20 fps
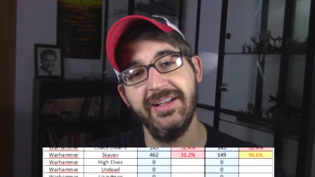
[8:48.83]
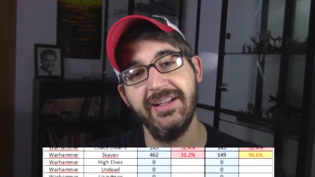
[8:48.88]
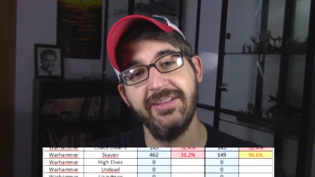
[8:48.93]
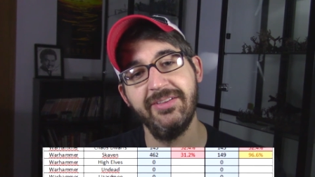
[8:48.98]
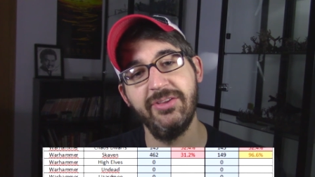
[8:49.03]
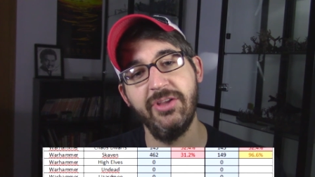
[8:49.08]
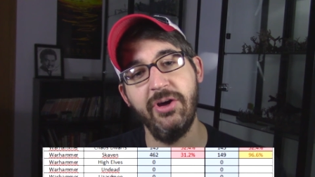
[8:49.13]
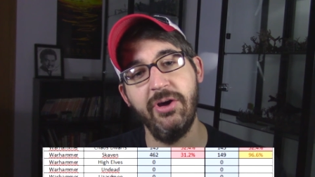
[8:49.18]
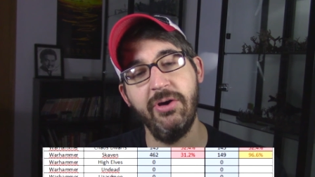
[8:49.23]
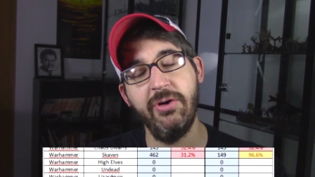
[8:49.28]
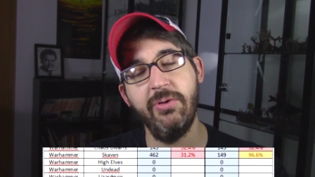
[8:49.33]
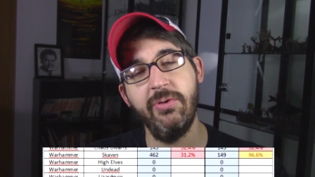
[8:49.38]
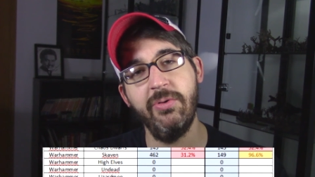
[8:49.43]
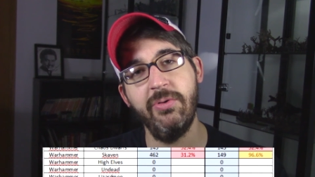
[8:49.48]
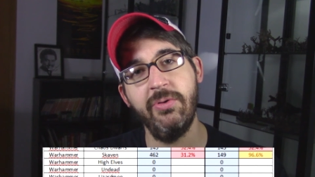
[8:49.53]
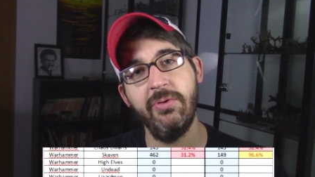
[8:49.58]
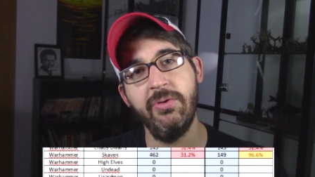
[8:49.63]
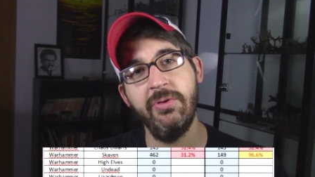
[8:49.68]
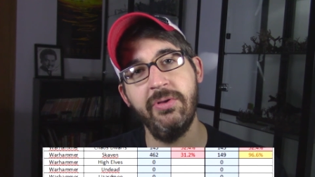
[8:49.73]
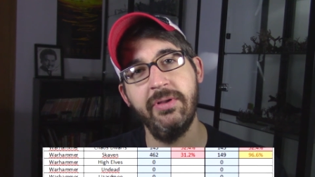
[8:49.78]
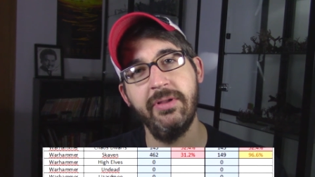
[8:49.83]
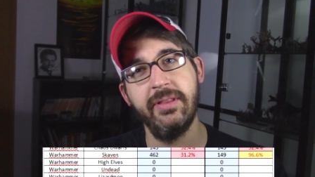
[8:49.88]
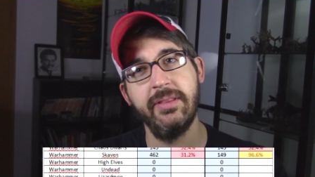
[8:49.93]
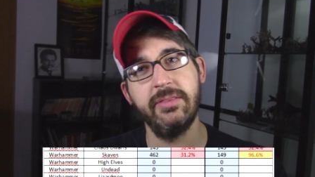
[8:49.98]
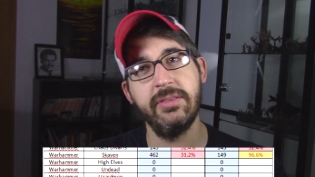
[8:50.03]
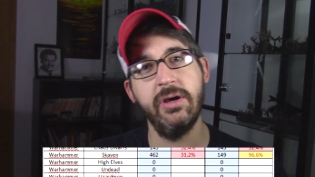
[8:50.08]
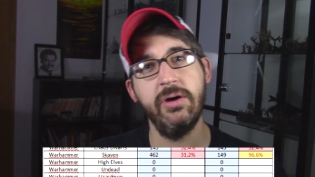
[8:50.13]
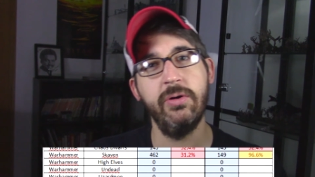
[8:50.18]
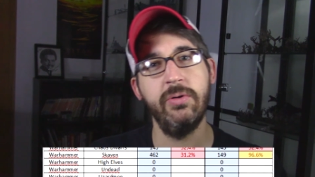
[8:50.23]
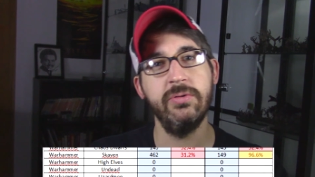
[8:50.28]
the whole
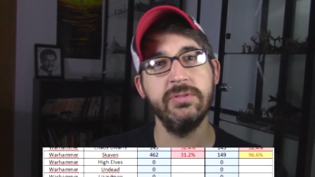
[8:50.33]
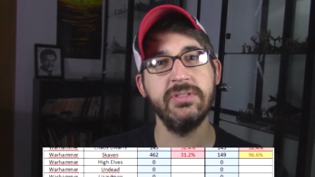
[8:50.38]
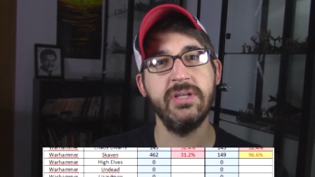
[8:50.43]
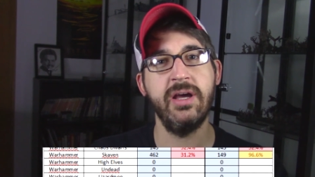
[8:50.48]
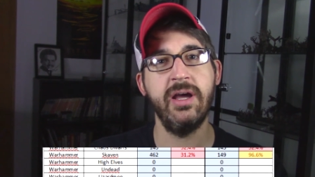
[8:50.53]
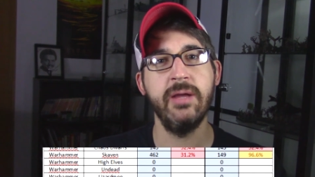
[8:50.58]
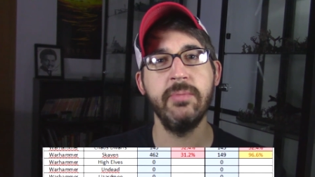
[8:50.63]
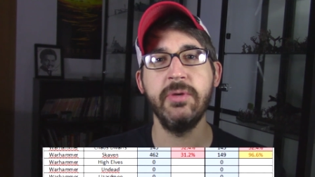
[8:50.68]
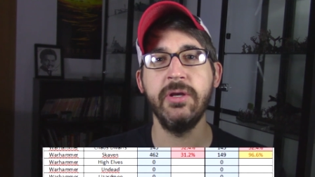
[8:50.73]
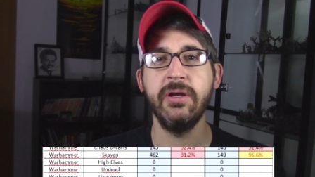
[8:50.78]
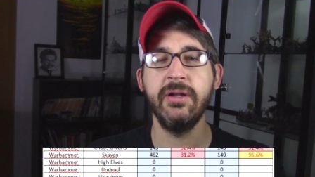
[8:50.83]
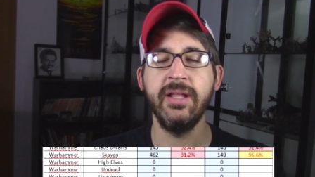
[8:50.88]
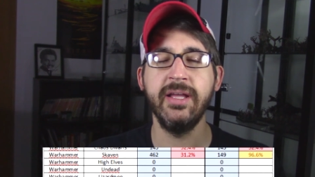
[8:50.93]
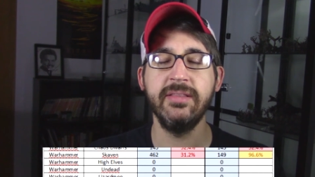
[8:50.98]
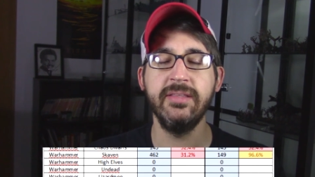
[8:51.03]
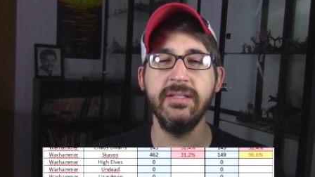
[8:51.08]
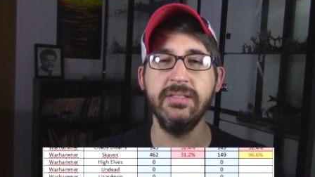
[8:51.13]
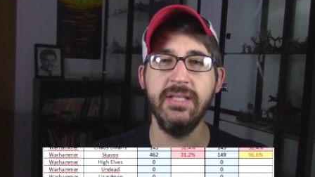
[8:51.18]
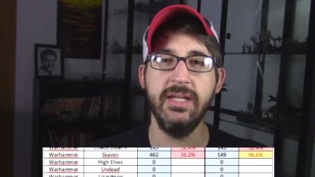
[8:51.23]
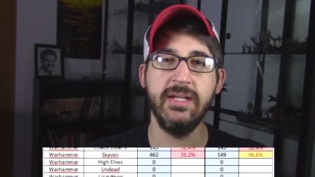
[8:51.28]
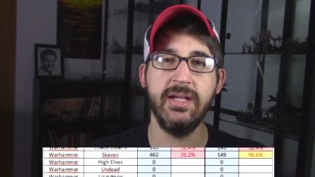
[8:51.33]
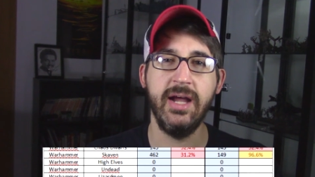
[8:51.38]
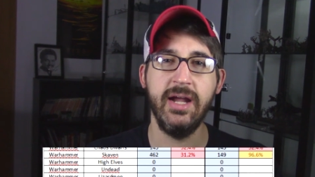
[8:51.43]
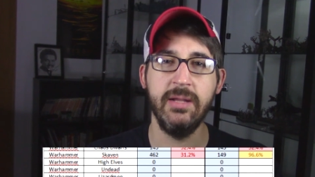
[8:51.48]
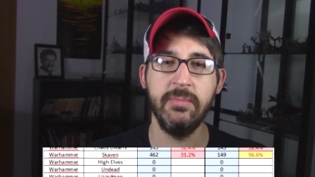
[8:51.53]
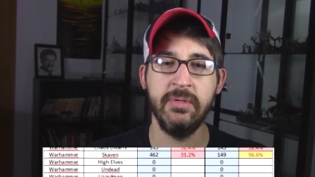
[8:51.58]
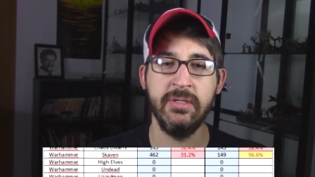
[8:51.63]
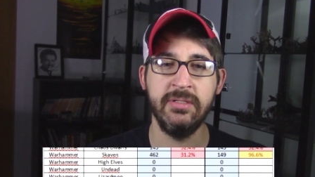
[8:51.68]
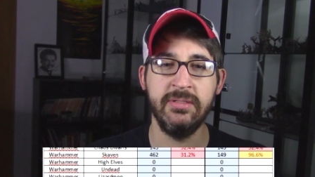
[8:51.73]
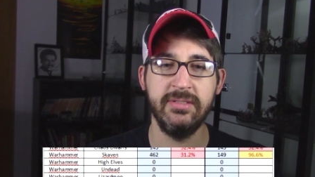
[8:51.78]
time here, and I think they kind
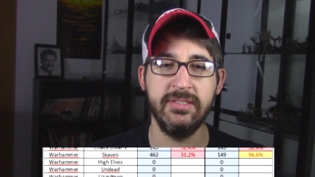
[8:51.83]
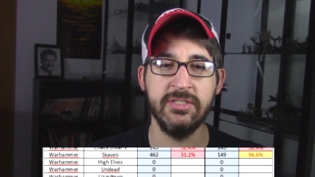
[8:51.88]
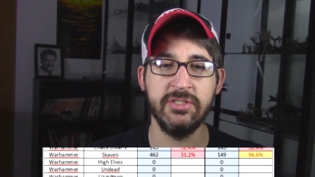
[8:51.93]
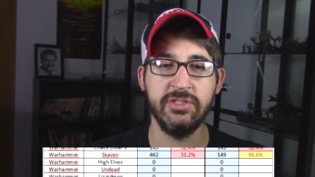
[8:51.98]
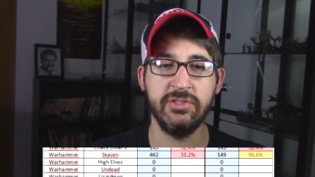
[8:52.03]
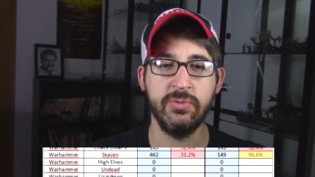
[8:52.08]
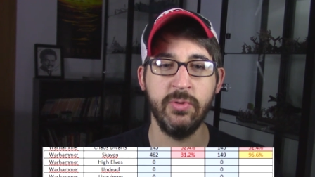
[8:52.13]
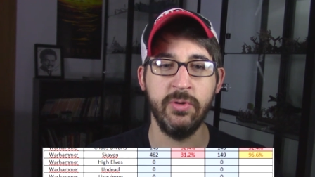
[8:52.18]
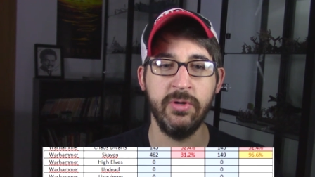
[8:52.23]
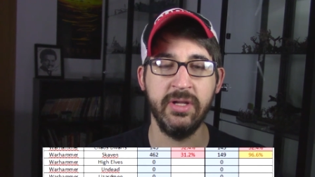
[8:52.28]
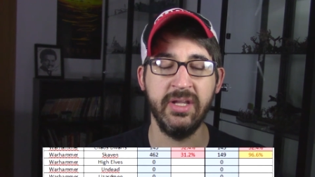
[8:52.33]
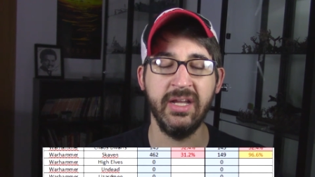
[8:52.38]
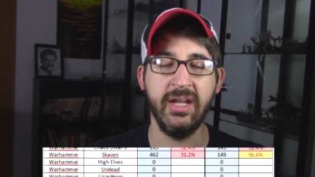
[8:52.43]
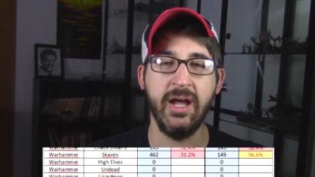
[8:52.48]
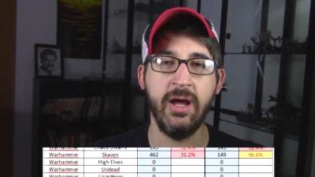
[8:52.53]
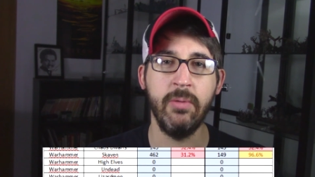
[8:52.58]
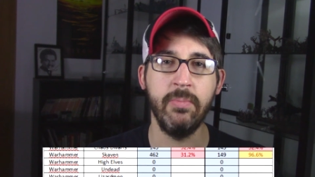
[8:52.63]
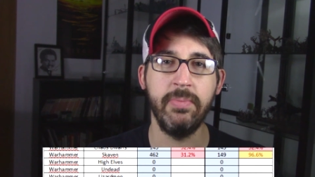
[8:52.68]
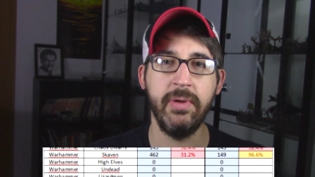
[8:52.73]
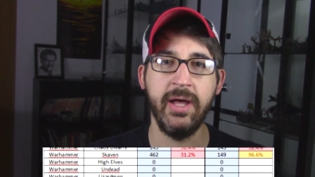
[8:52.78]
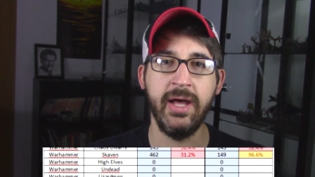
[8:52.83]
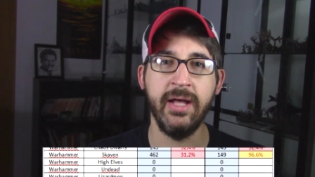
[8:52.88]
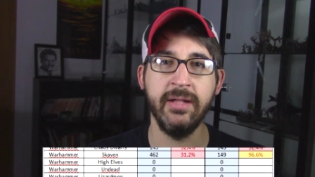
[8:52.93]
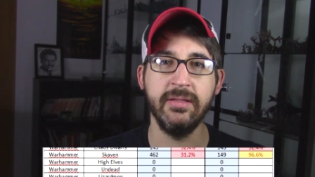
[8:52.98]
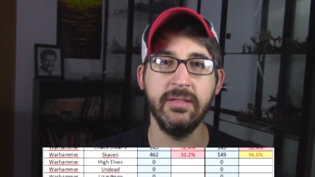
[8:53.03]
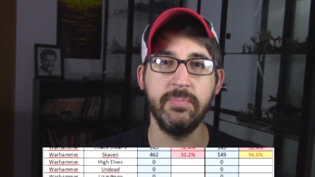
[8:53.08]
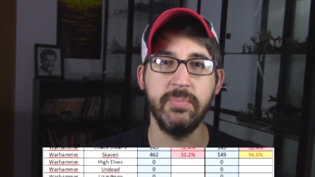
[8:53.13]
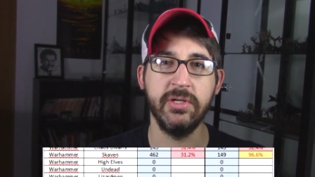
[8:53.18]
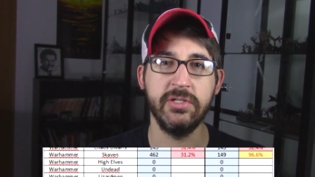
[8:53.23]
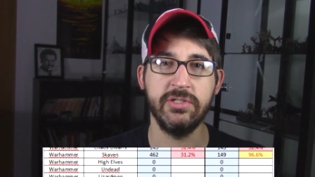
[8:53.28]
of been distorting how bad
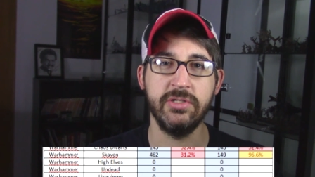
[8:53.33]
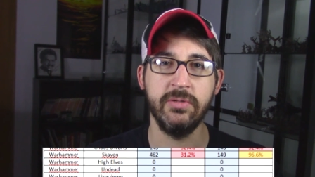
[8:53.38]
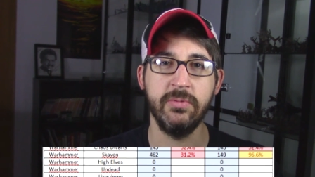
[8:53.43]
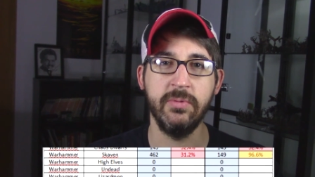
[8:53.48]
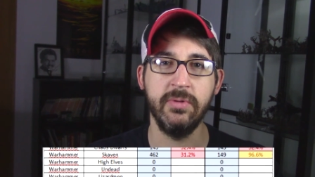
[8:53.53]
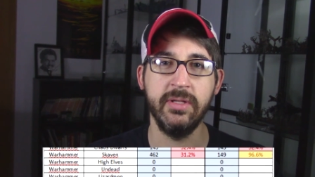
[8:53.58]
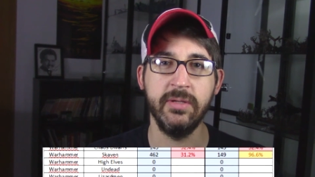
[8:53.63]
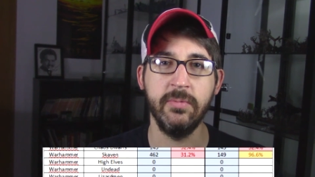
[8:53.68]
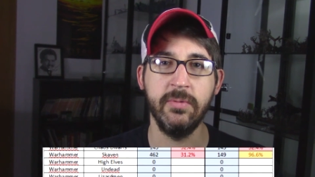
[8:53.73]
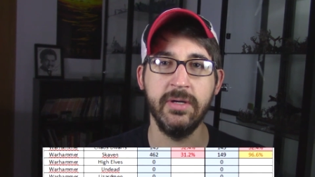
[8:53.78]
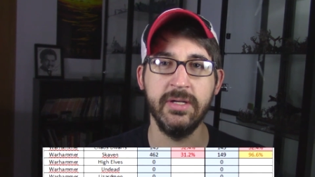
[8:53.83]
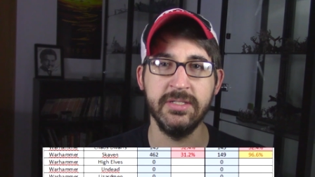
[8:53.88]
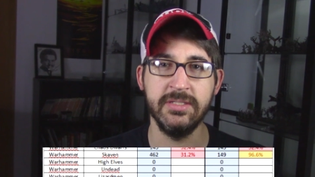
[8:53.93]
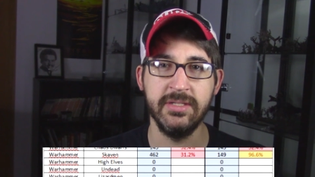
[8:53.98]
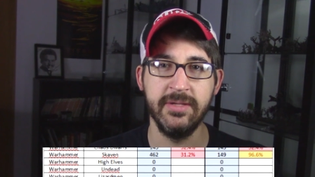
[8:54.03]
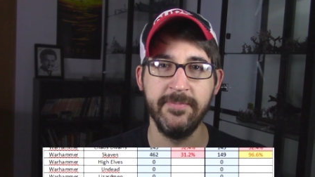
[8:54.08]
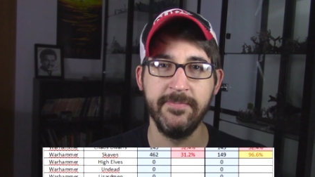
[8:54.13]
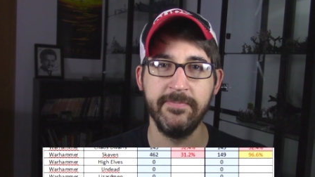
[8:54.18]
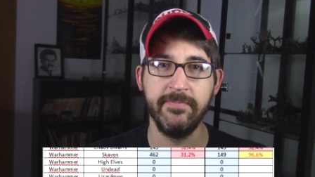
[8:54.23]
the picture really was.